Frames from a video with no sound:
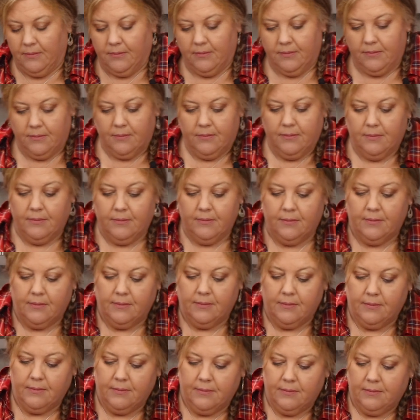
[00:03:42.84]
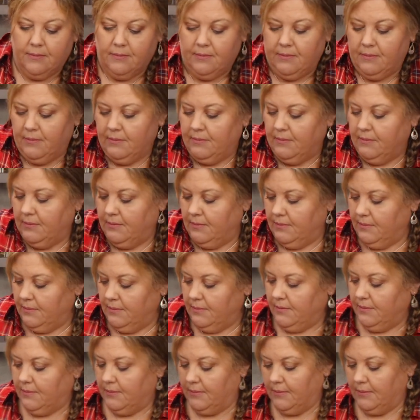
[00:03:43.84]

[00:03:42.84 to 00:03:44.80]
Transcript: (no one is talking)